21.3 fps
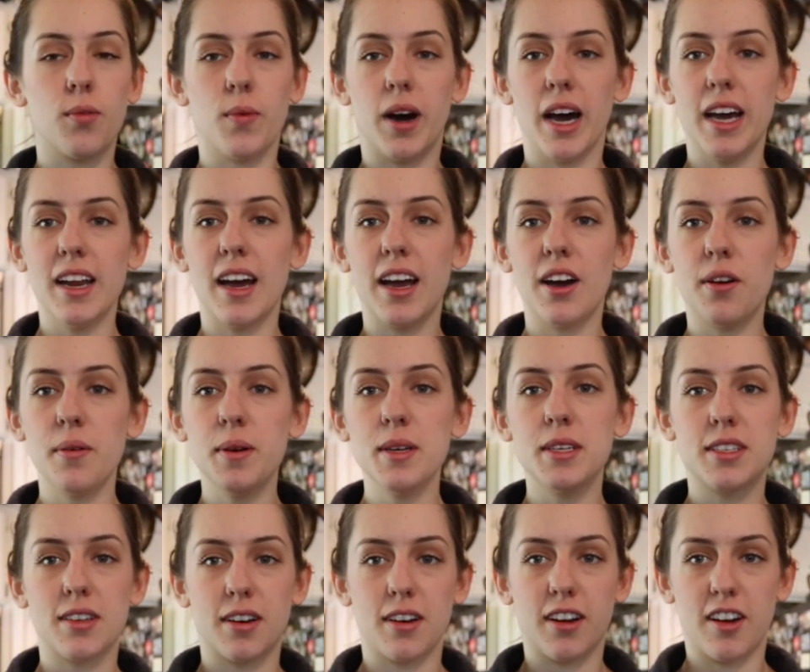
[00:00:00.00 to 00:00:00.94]
why I
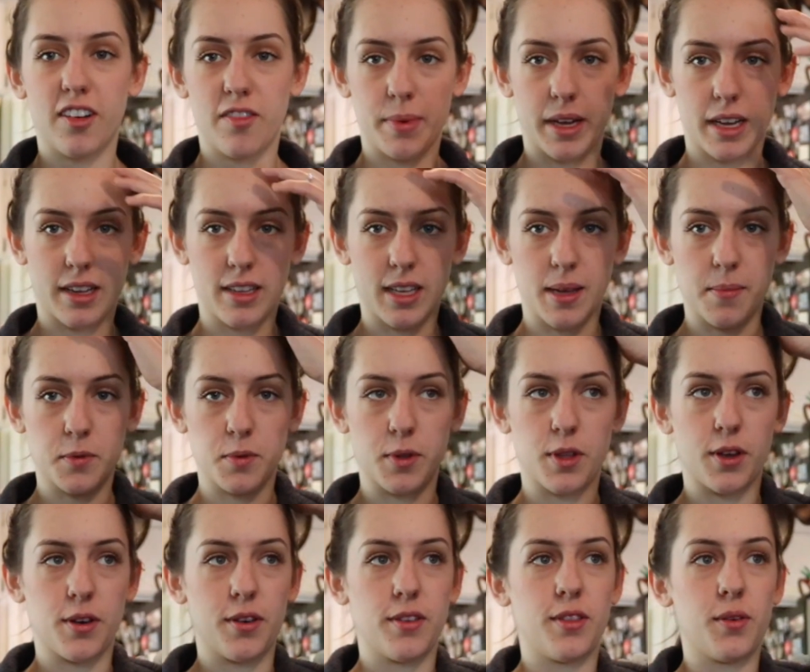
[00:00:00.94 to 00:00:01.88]
always start off my clips
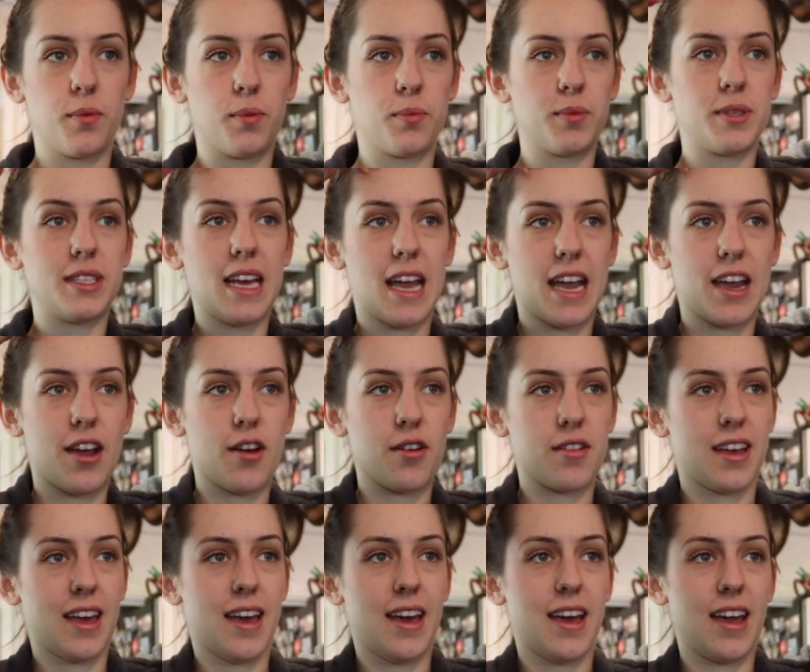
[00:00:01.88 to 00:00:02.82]
with the saying
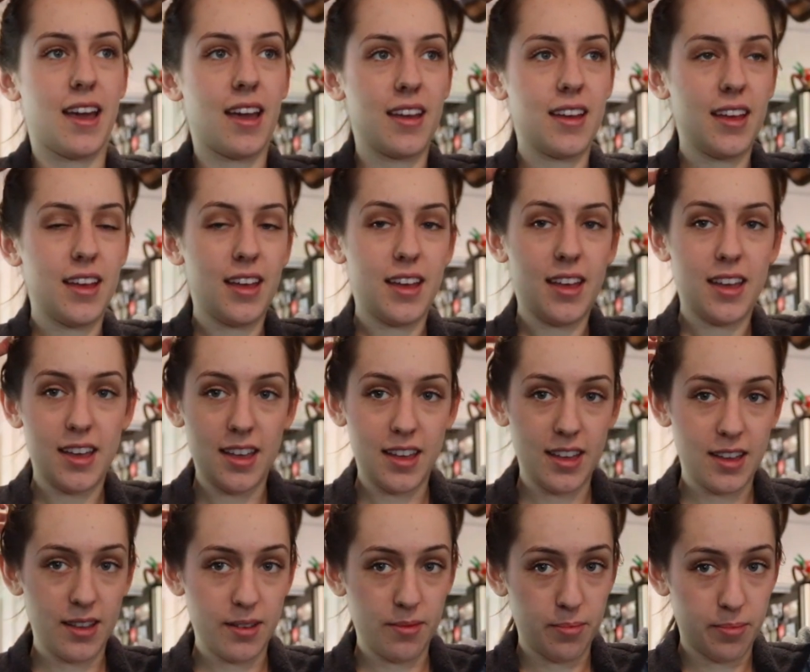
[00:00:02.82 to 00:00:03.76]
okay,
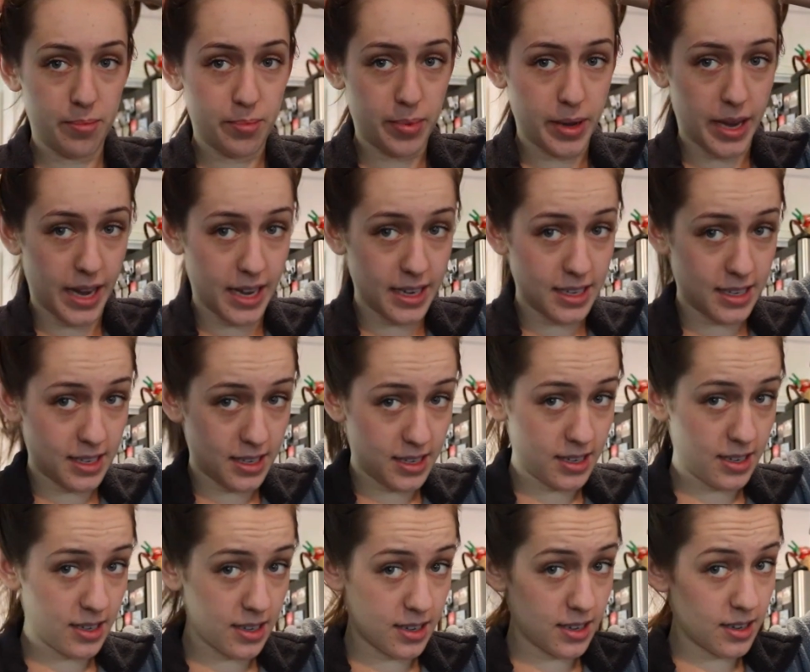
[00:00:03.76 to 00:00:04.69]

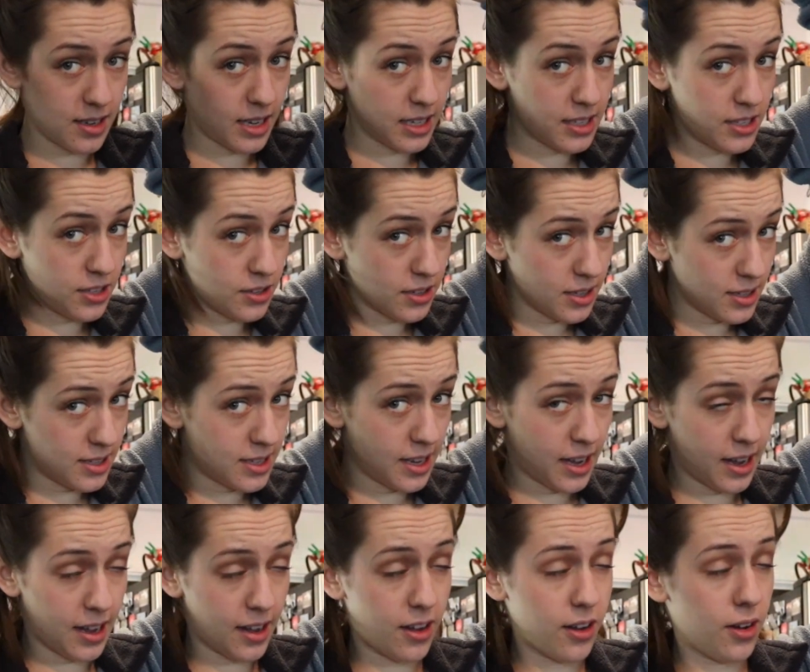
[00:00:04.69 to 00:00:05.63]
but as you can
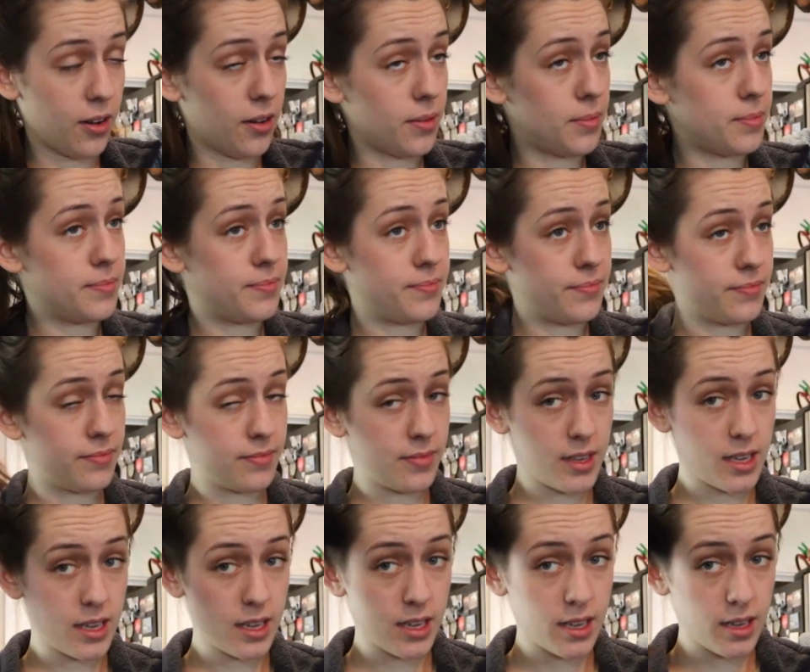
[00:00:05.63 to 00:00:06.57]
tell,
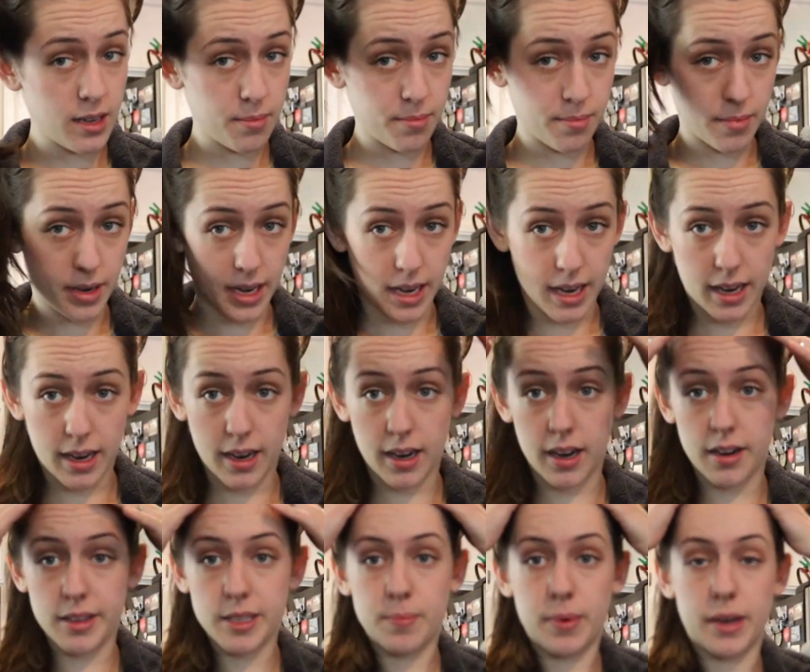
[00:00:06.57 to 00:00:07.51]
my
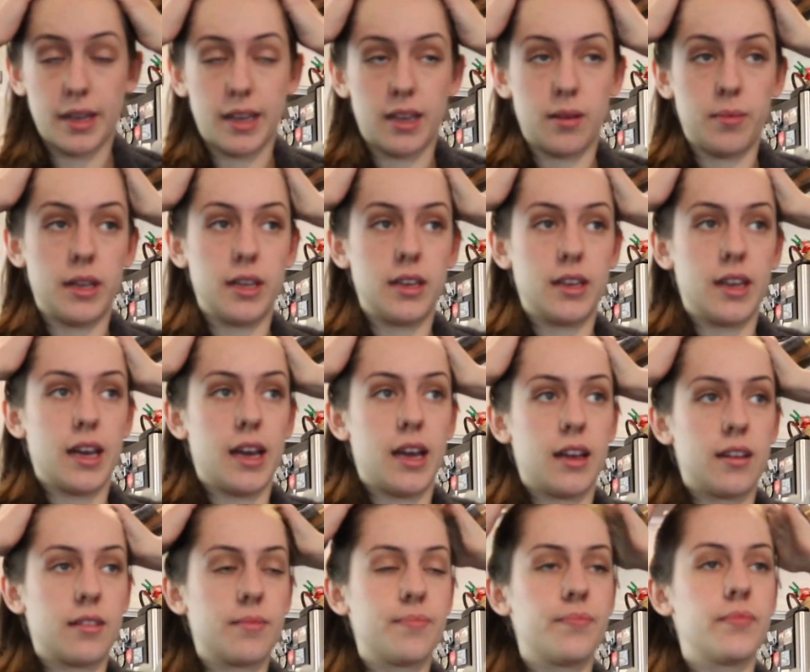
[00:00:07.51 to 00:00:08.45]
hair is bugging me
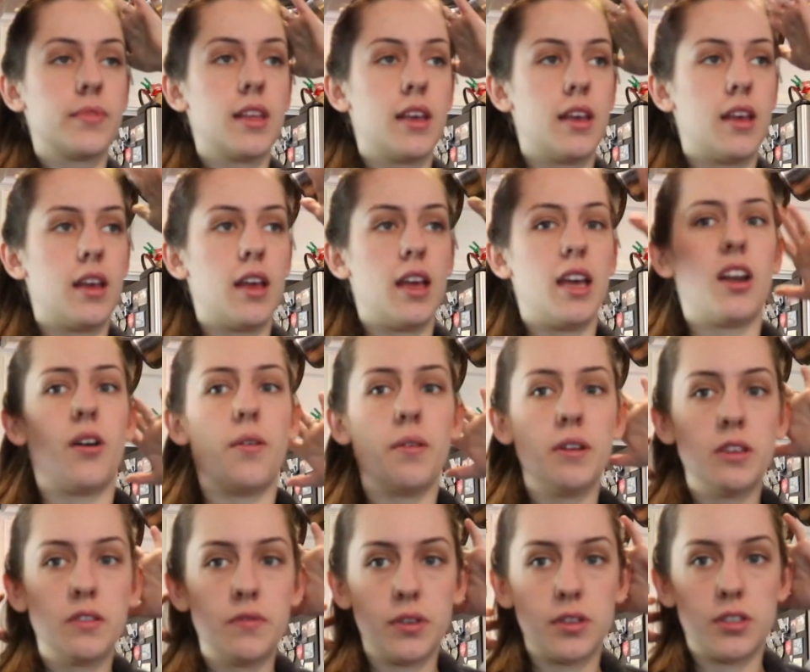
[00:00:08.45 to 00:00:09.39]
today. It
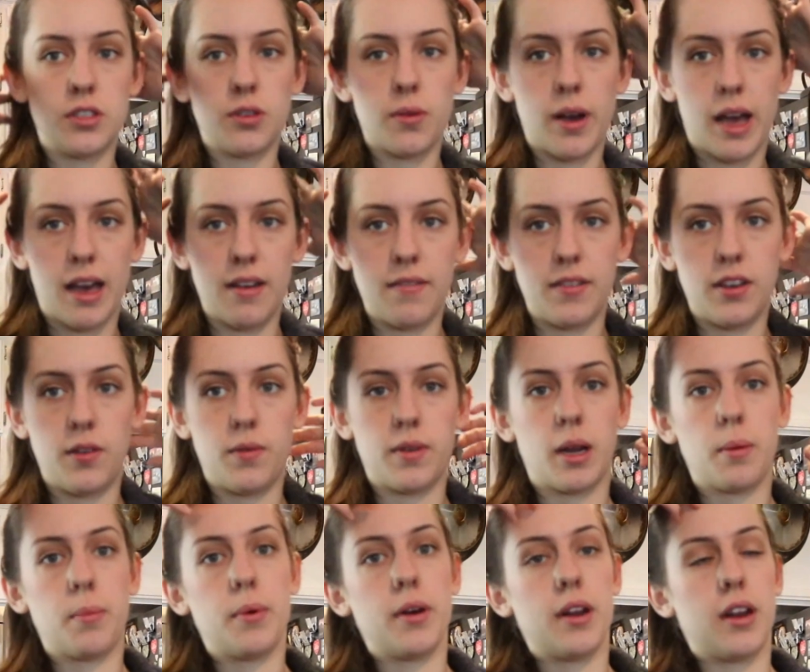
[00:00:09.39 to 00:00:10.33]
always feels so heavy
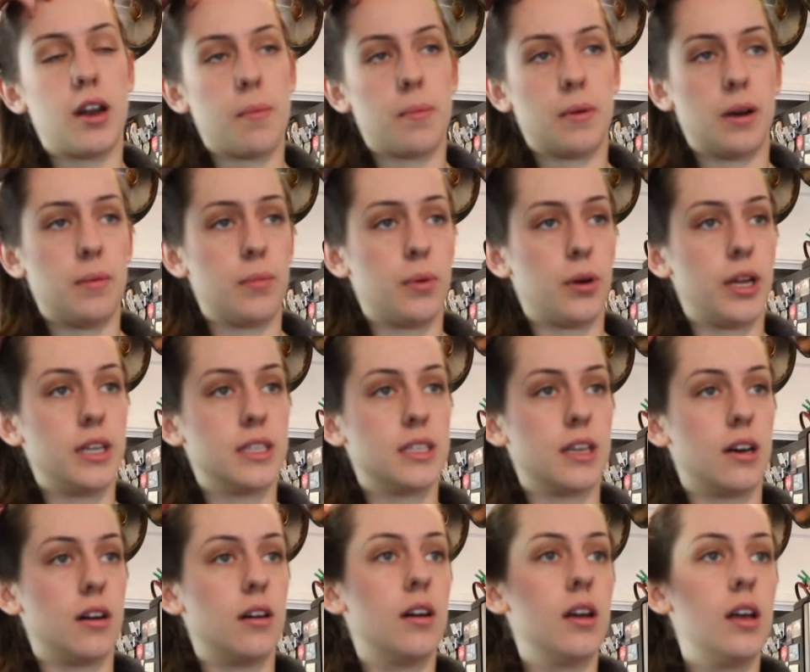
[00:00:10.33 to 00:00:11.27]
when I put it up in a
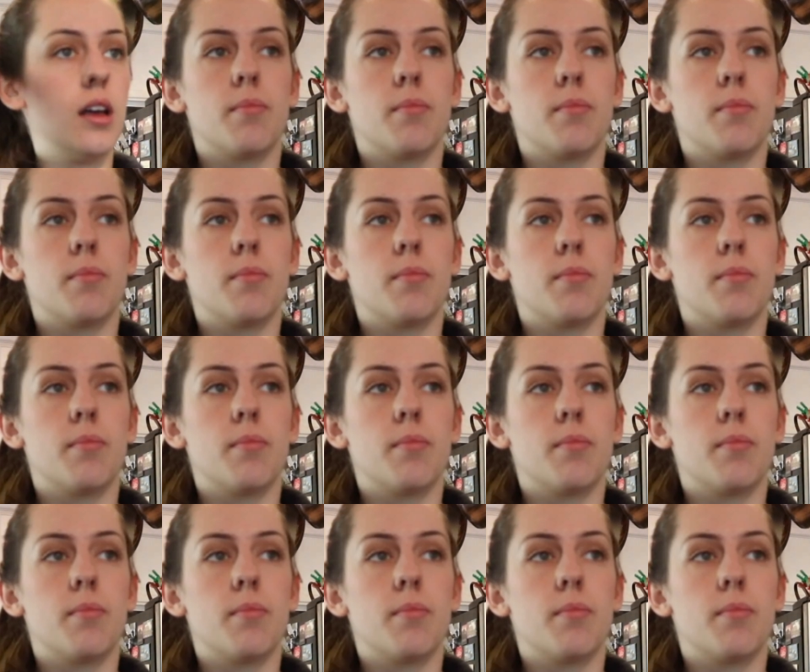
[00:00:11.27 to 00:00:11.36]
ponytail.